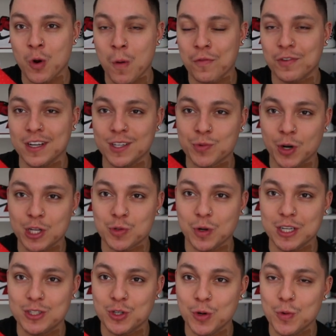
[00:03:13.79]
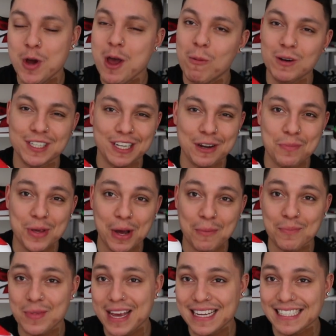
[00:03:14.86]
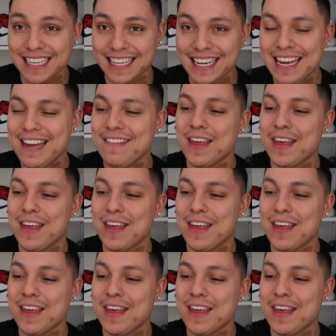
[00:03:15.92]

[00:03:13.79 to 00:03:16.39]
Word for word: hopefully in twenty twenty-two, which is going to be amazing.